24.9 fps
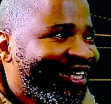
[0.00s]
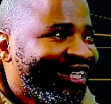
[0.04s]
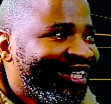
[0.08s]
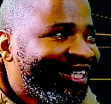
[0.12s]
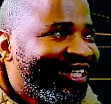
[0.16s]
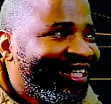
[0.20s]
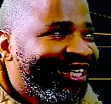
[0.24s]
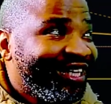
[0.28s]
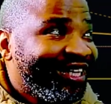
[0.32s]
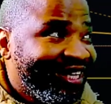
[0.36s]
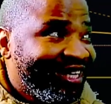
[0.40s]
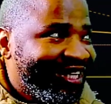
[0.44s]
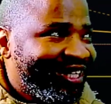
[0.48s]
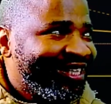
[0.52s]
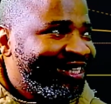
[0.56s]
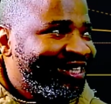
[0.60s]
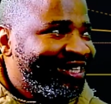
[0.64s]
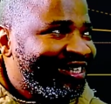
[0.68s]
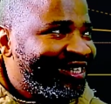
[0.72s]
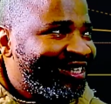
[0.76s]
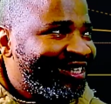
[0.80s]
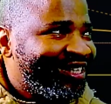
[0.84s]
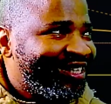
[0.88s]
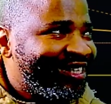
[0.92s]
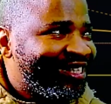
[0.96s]

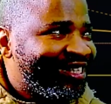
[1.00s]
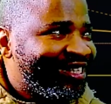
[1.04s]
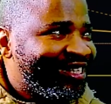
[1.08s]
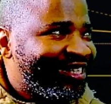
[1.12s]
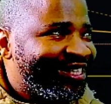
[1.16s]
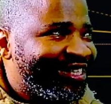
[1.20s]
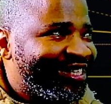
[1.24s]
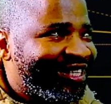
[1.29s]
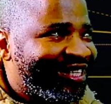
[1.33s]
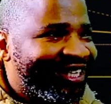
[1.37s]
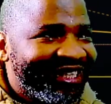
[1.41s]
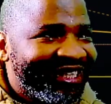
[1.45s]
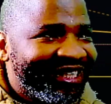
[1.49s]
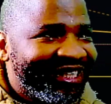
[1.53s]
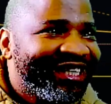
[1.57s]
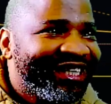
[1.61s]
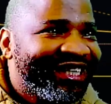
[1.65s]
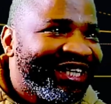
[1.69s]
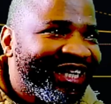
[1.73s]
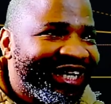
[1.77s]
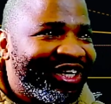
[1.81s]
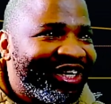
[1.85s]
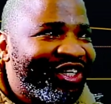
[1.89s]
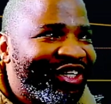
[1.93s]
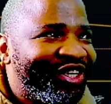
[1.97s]
English, nah?
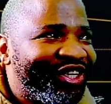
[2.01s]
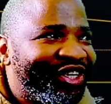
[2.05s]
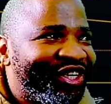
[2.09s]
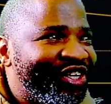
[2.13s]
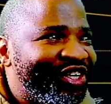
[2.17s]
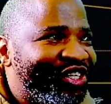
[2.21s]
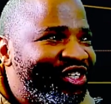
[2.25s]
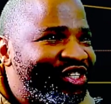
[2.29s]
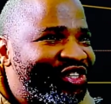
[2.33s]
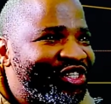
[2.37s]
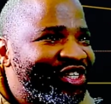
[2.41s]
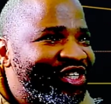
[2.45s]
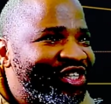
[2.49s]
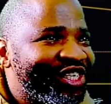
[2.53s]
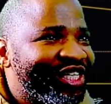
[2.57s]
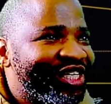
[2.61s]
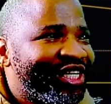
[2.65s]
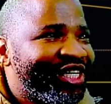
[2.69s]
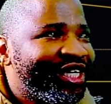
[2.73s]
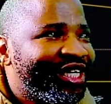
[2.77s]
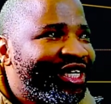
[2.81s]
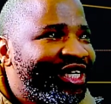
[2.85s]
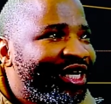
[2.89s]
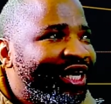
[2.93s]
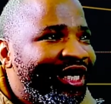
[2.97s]
English.
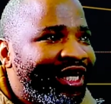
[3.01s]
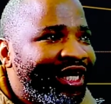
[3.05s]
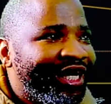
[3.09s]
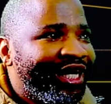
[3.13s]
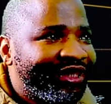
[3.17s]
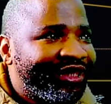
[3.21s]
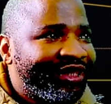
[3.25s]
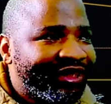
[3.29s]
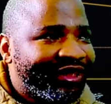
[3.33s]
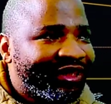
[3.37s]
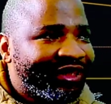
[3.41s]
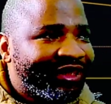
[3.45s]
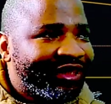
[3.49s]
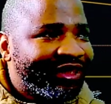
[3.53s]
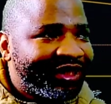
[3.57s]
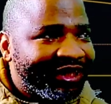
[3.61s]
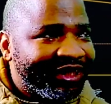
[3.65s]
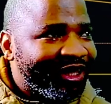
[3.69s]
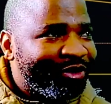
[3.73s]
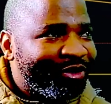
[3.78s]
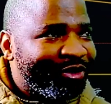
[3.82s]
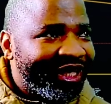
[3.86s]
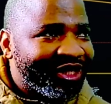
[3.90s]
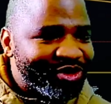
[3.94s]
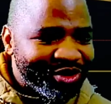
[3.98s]
Ladies and gentlemen, let's
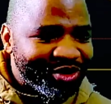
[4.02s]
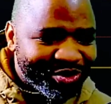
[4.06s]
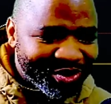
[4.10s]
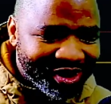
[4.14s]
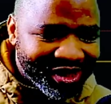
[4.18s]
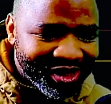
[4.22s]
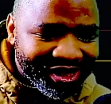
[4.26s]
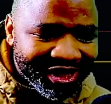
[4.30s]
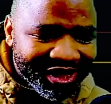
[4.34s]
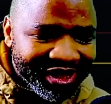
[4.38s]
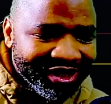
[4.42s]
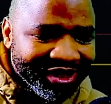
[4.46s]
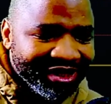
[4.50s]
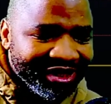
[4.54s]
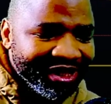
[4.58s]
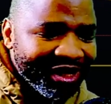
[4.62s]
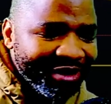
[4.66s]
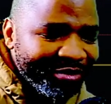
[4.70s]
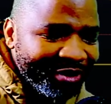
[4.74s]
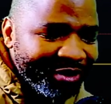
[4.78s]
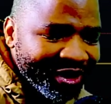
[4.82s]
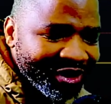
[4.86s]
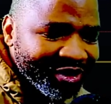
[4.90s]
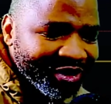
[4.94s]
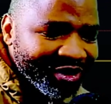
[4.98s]
not waste any time.
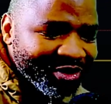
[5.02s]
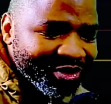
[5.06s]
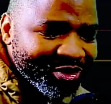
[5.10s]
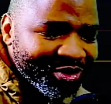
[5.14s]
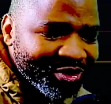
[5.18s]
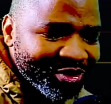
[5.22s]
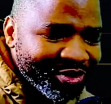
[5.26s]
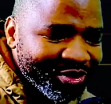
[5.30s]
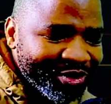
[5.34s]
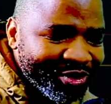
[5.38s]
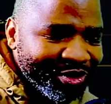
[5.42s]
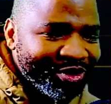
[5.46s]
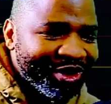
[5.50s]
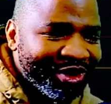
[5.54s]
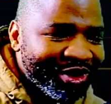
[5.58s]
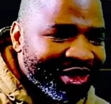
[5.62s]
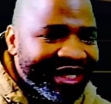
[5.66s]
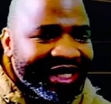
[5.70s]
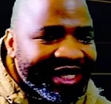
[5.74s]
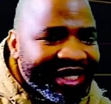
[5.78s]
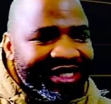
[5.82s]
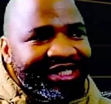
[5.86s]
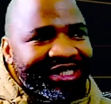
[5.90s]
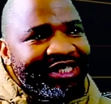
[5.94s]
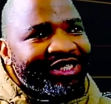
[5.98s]
Let's go to the next
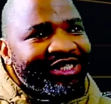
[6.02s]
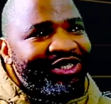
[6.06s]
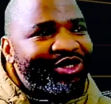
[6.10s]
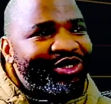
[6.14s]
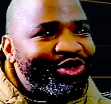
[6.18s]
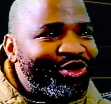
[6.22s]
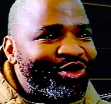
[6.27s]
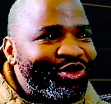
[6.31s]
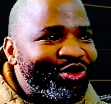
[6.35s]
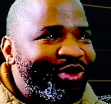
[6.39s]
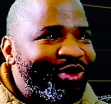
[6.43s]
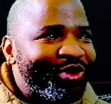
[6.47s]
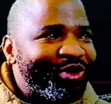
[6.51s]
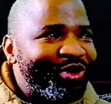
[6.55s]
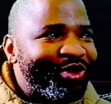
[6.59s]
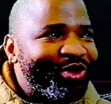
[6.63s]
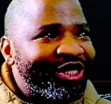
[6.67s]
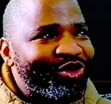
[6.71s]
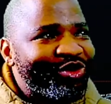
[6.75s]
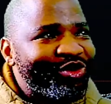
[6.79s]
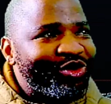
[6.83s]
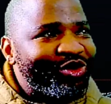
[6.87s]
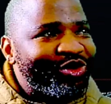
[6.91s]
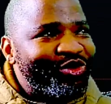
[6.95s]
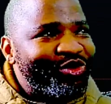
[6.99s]
instrument,
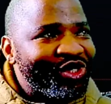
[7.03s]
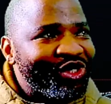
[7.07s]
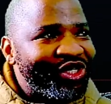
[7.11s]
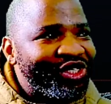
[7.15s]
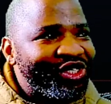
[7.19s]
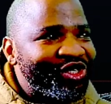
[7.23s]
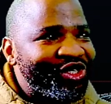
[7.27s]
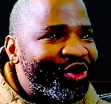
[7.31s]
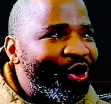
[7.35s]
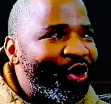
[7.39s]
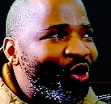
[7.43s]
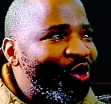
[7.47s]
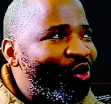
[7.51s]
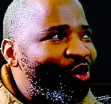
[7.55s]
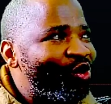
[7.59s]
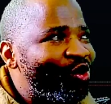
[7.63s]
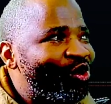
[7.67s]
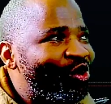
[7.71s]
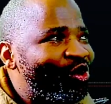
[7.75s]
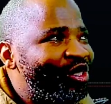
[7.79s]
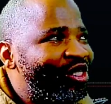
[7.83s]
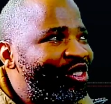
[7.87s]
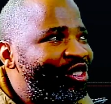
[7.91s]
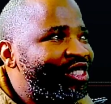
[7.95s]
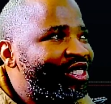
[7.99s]
which is
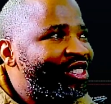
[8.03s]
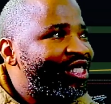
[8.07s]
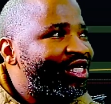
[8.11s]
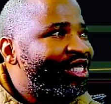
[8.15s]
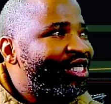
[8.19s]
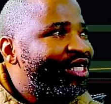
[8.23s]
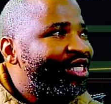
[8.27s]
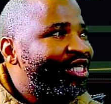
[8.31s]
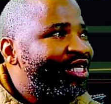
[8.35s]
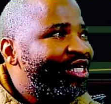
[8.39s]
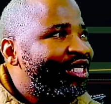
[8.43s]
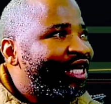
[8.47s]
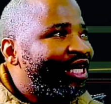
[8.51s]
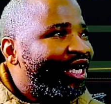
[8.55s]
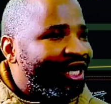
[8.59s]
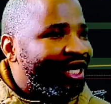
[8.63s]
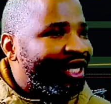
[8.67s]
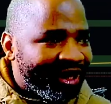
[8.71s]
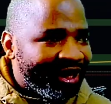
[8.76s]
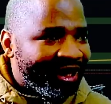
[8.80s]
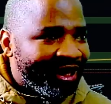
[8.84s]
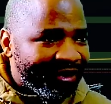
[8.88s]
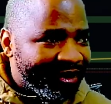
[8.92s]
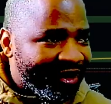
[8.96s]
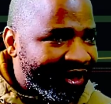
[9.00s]
gold,
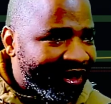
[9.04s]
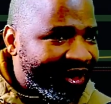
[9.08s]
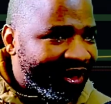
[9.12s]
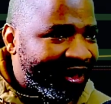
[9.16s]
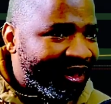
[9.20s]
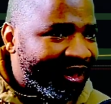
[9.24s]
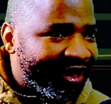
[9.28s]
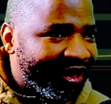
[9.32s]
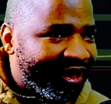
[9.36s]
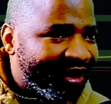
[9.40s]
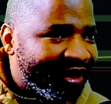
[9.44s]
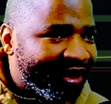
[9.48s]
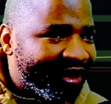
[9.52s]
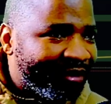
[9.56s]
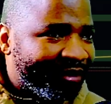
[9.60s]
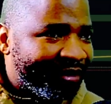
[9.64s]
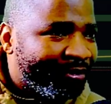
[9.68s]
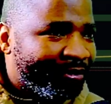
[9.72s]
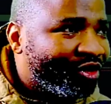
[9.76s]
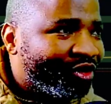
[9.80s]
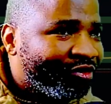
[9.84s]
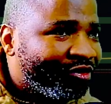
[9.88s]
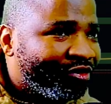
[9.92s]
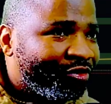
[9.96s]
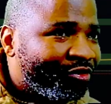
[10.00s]
and I'm on
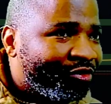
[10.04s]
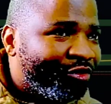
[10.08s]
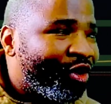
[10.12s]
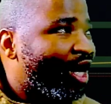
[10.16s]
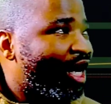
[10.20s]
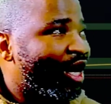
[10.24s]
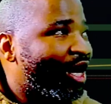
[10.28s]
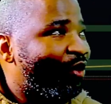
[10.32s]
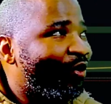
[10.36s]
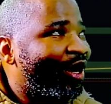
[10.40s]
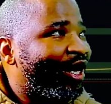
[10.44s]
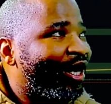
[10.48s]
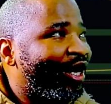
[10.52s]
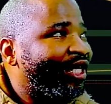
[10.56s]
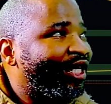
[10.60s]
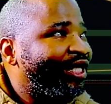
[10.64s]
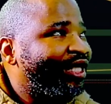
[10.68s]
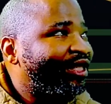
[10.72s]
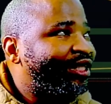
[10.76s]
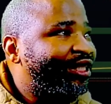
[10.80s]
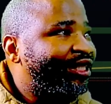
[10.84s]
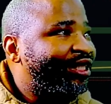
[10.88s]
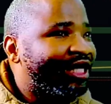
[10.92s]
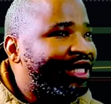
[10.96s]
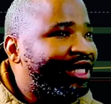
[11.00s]
four hourly
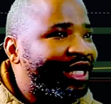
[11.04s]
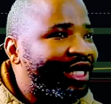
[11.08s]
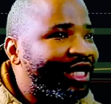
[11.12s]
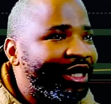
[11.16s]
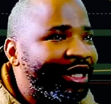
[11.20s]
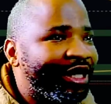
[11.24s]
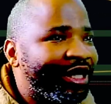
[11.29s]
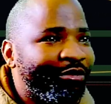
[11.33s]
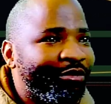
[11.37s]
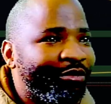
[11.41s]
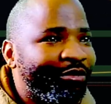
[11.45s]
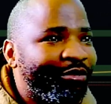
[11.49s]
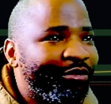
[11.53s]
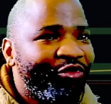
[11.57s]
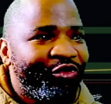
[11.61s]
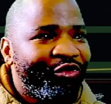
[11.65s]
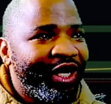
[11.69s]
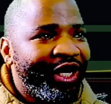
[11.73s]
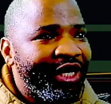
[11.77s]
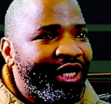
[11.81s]
time frame.